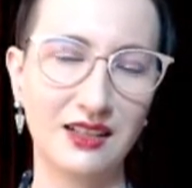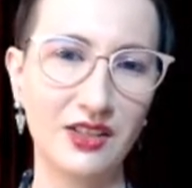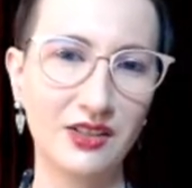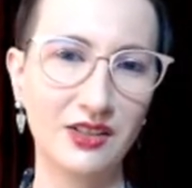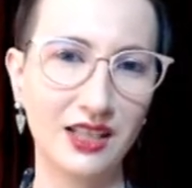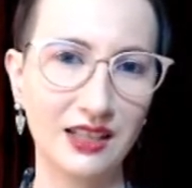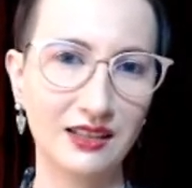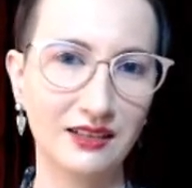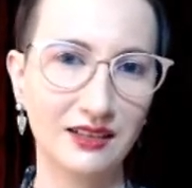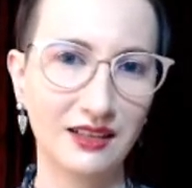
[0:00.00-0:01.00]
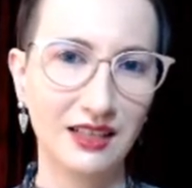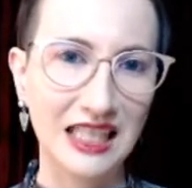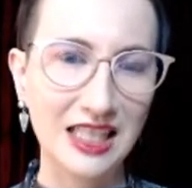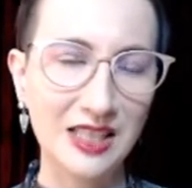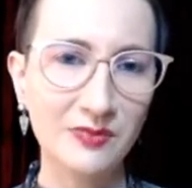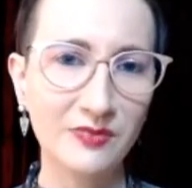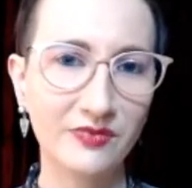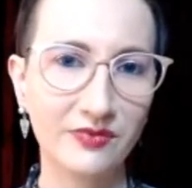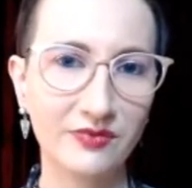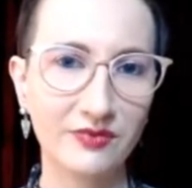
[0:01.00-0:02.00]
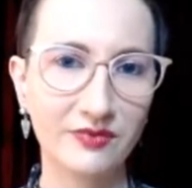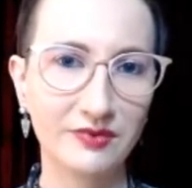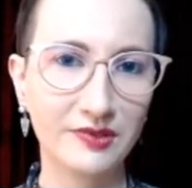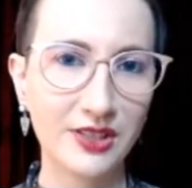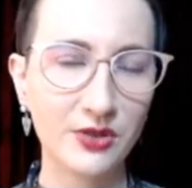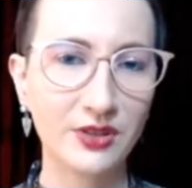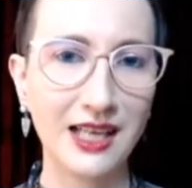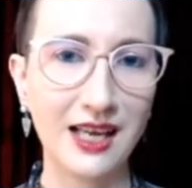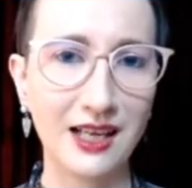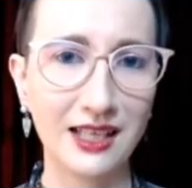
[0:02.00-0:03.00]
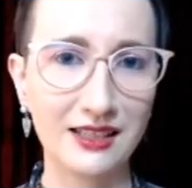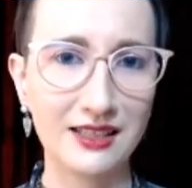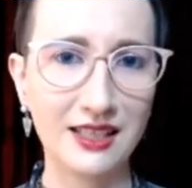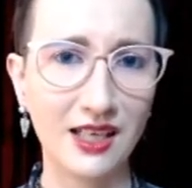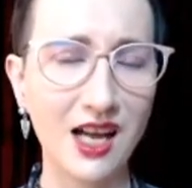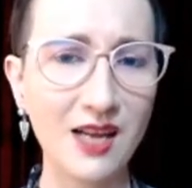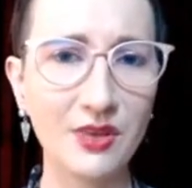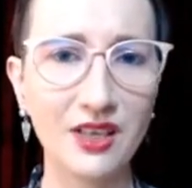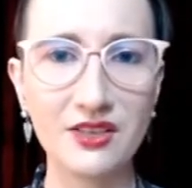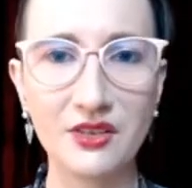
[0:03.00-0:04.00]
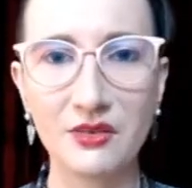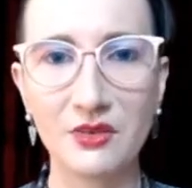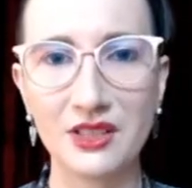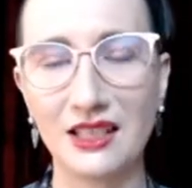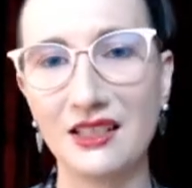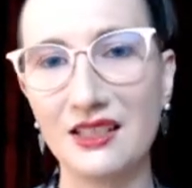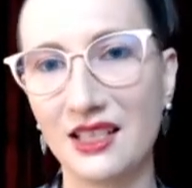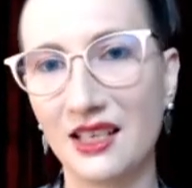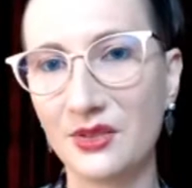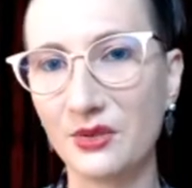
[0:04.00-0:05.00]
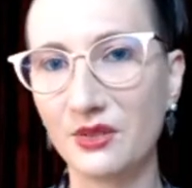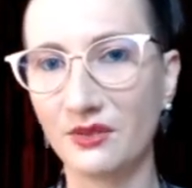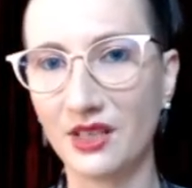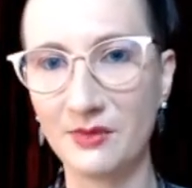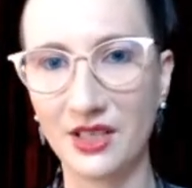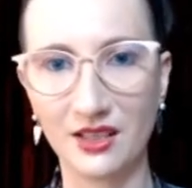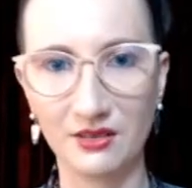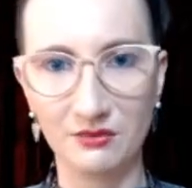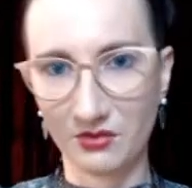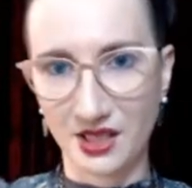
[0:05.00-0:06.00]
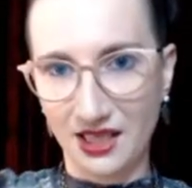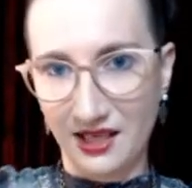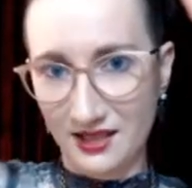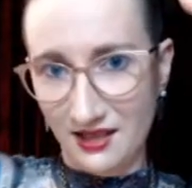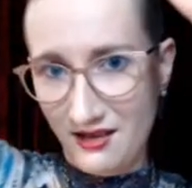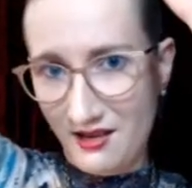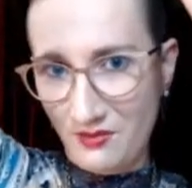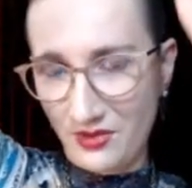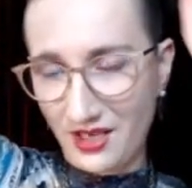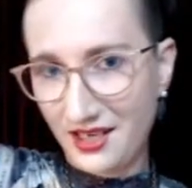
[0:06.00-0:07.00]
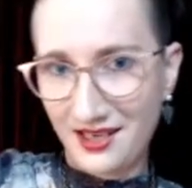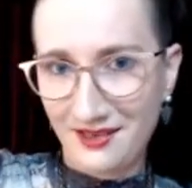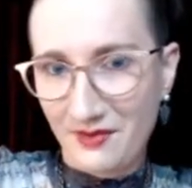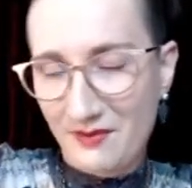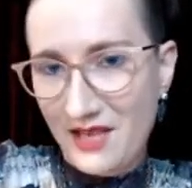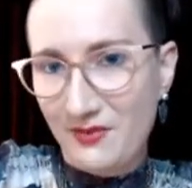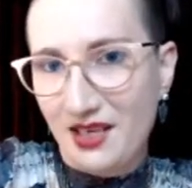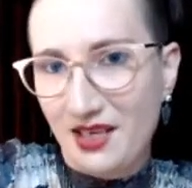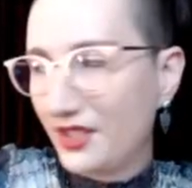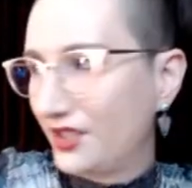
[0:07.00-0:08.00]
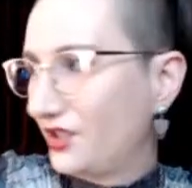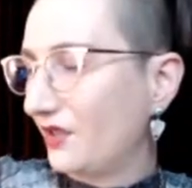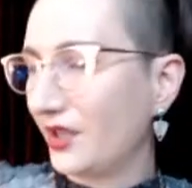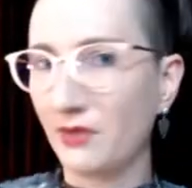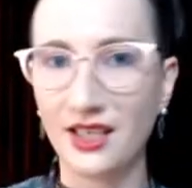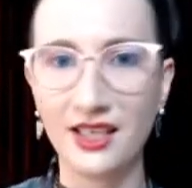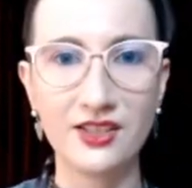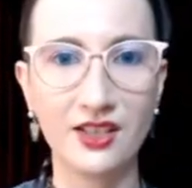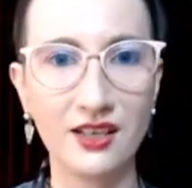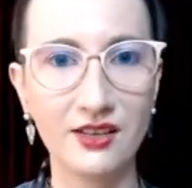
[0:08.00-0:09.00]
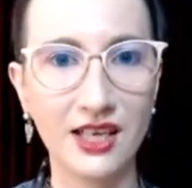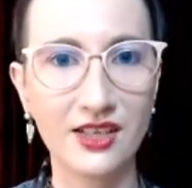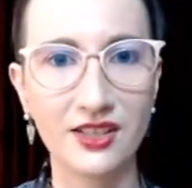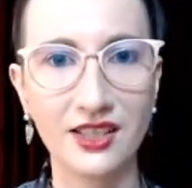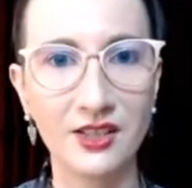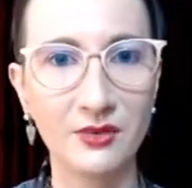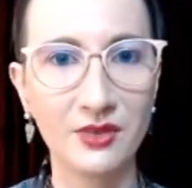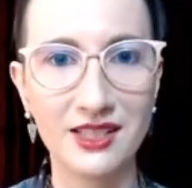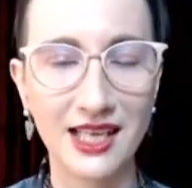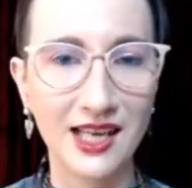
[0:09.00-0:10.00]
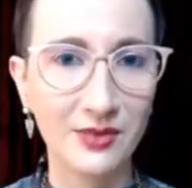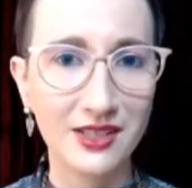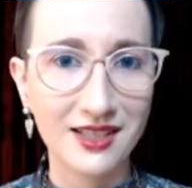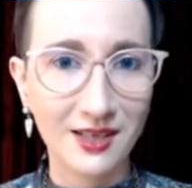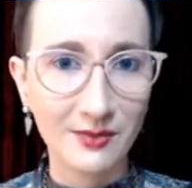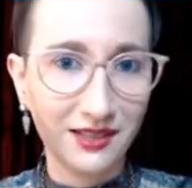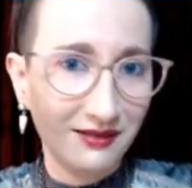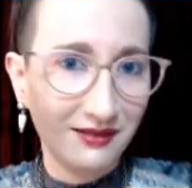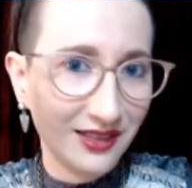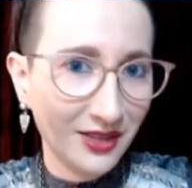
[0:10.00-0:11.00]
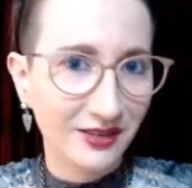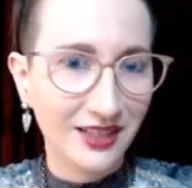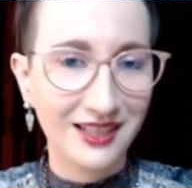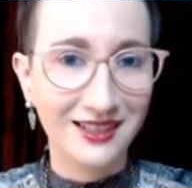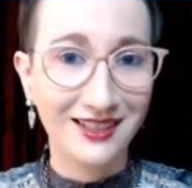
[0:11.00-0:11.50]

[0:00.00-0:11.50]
Okay, um, Fictional Cat. I could say hi, but I don't know what that is. I sort of, I mean, I could put my hands up. I, I maybe I'm just showing my age. I don't actually know what a dab is. I mean, you know, like,